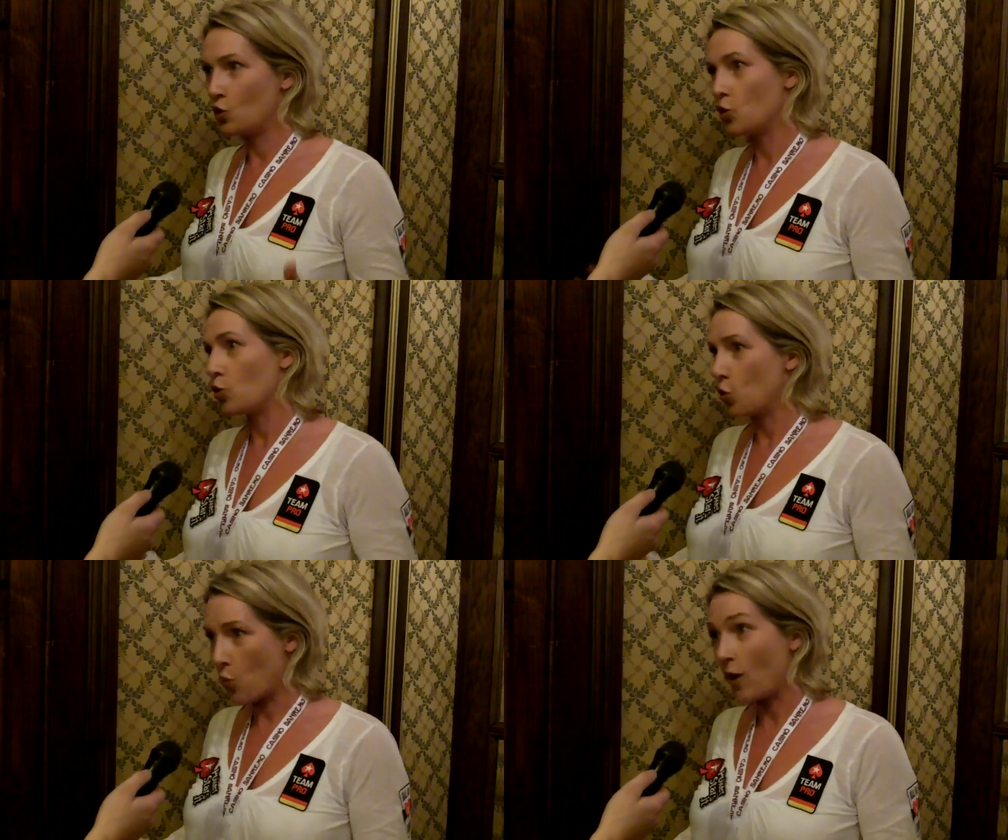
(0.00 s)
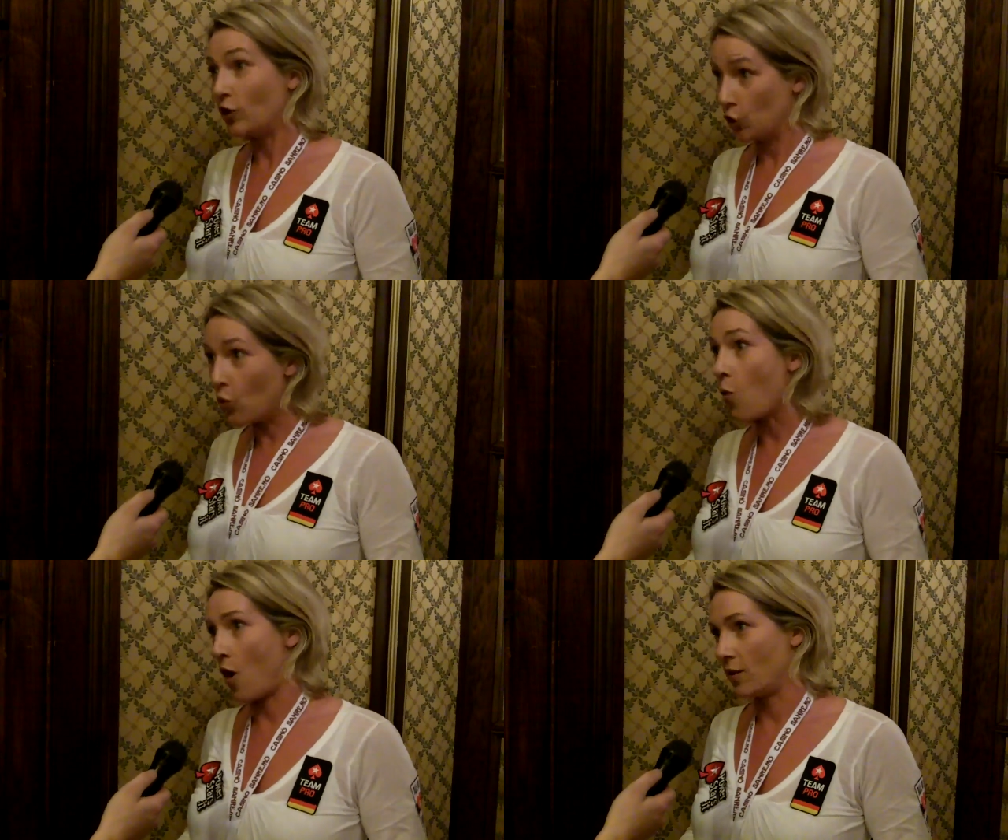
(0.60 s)
to do what you
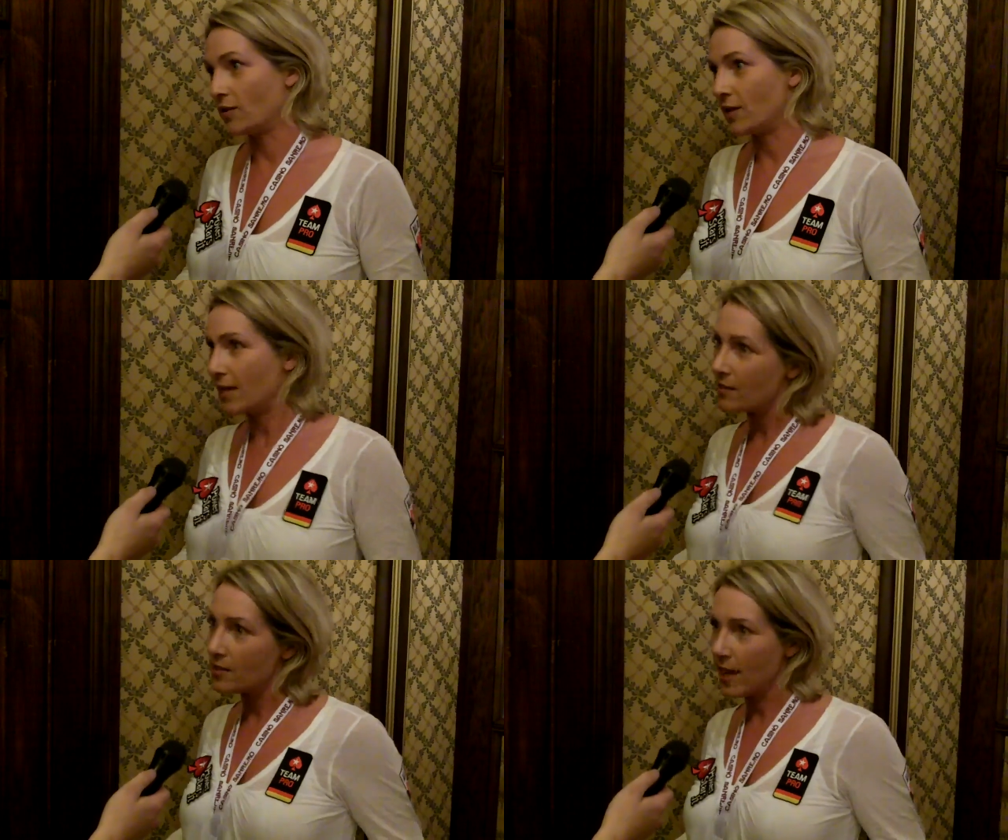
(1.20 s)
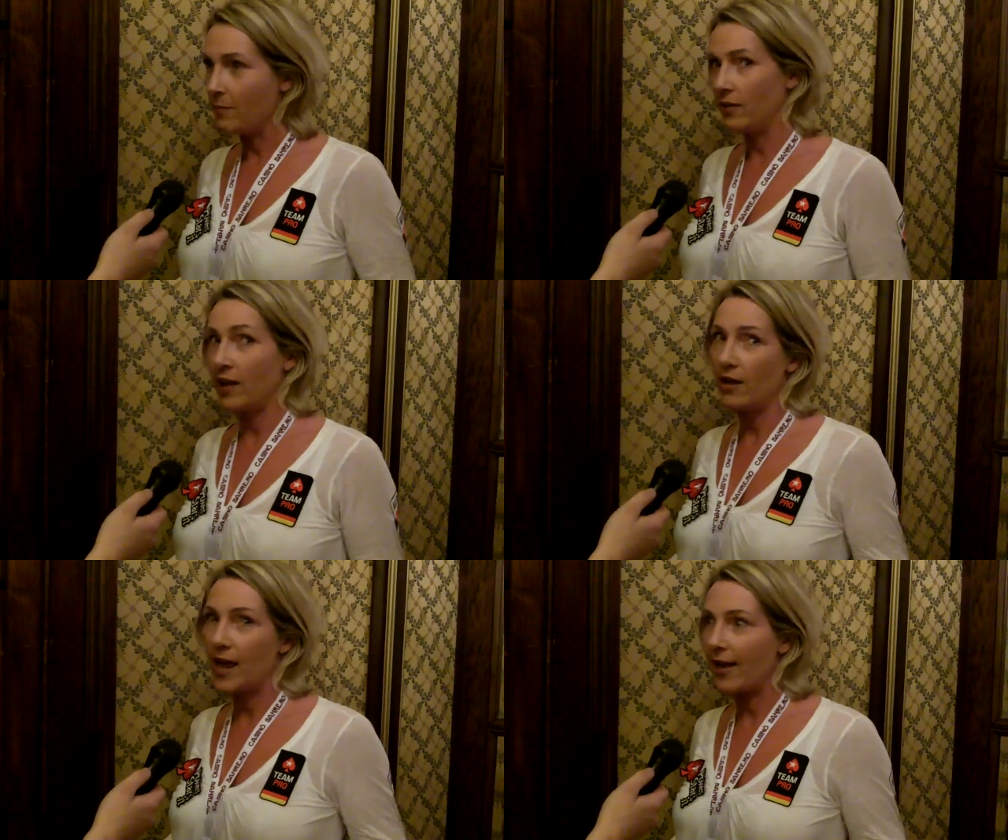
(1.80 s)
want. It's the same
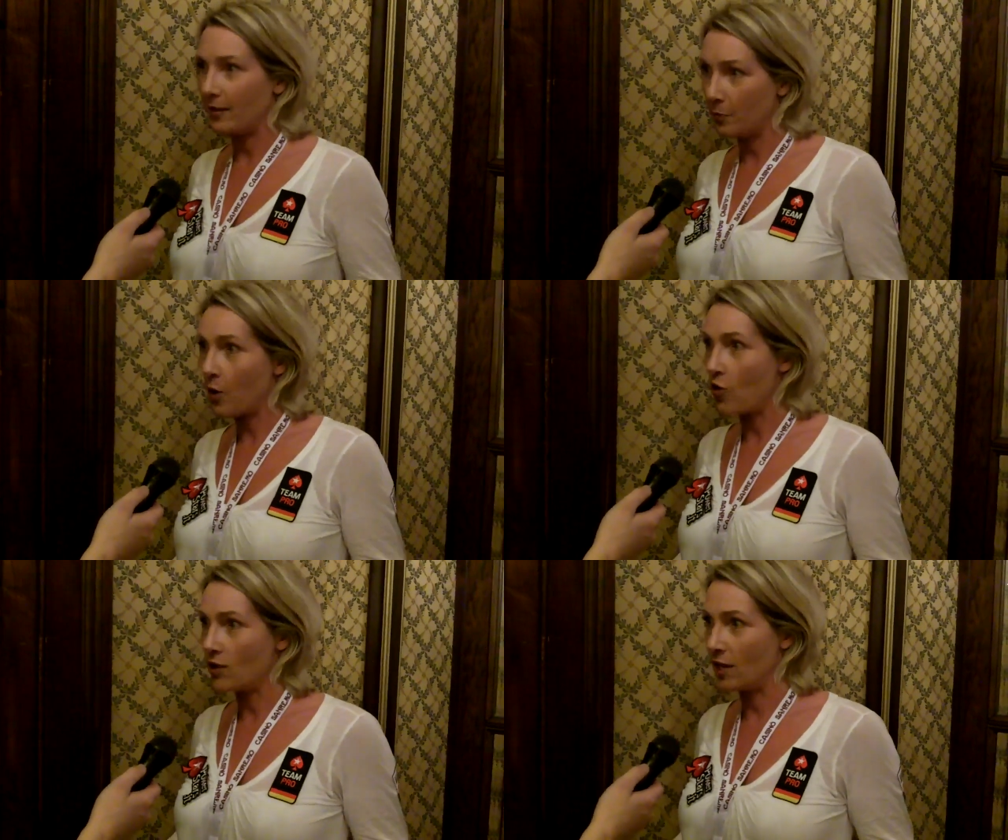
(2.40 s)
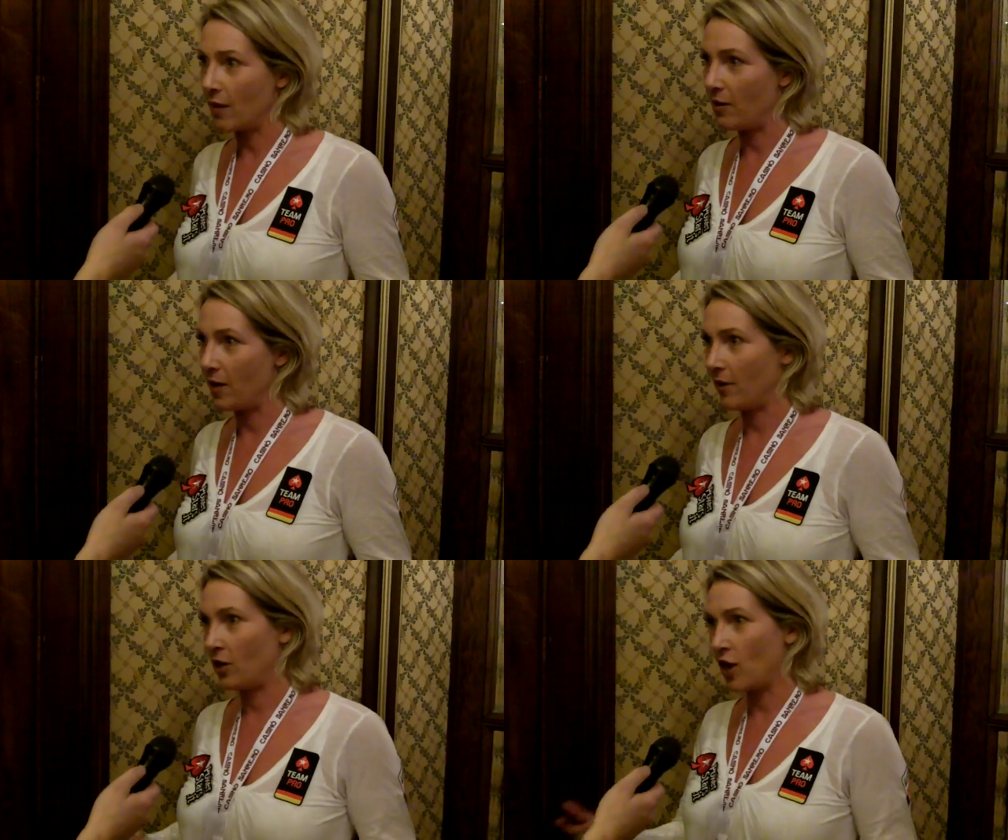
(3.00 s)
thing like at the poker table.
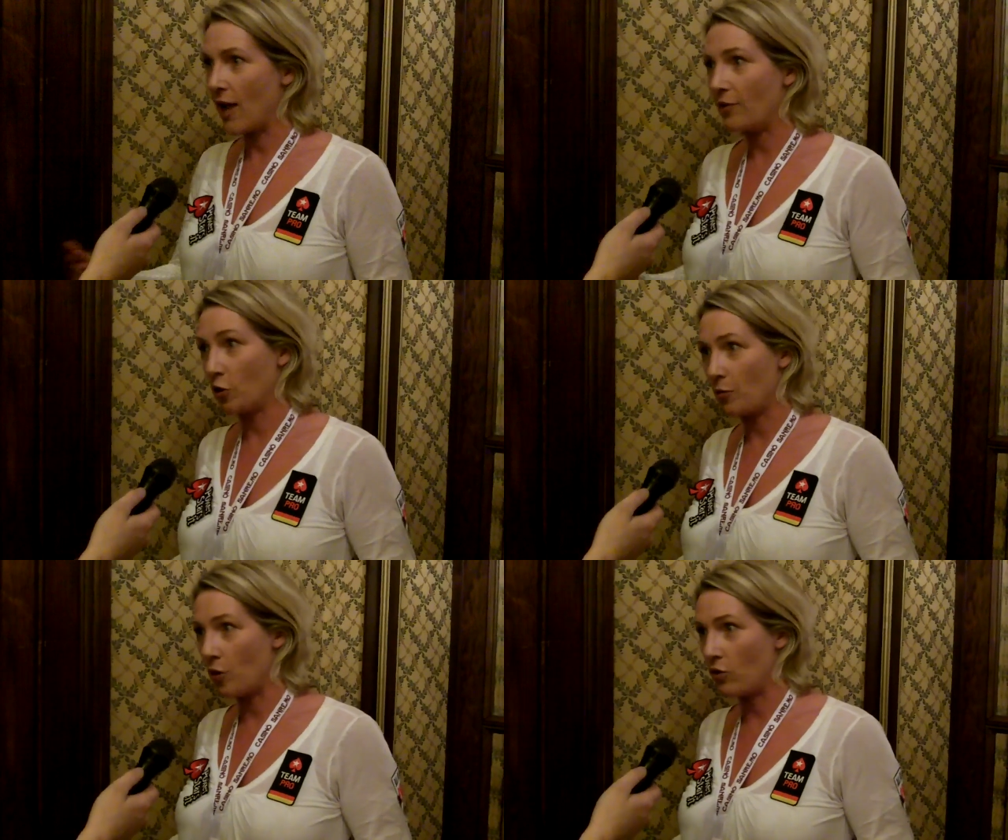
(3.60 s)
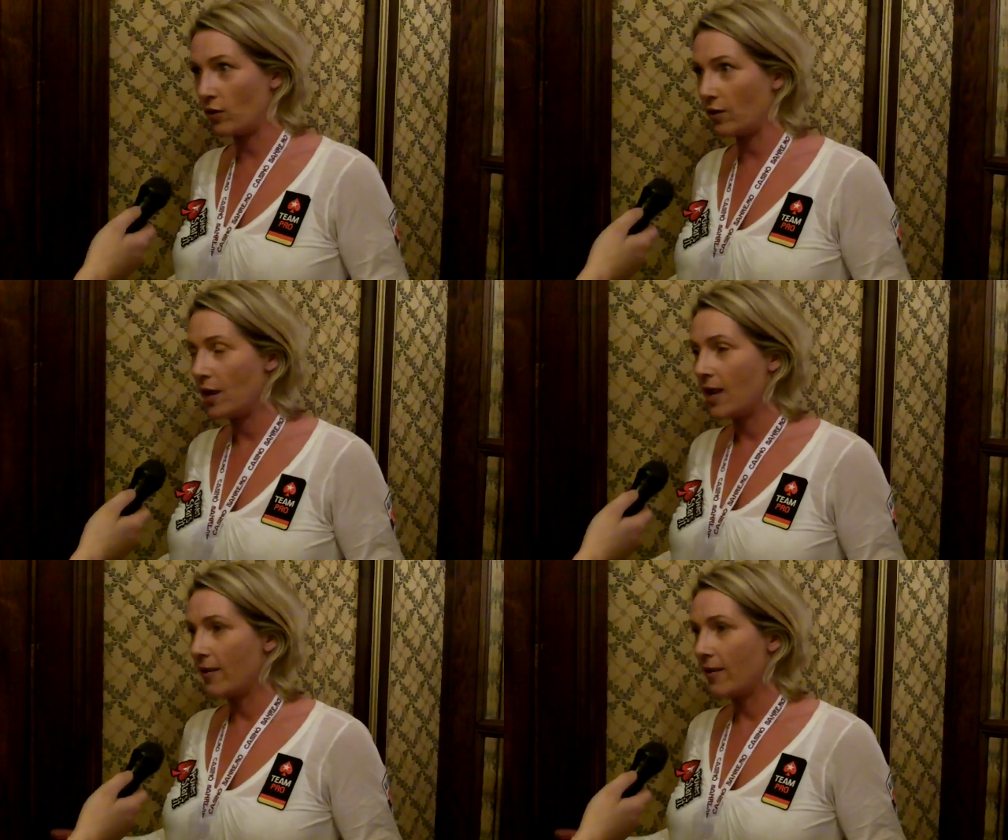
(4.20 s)
I mean, you have an opponent.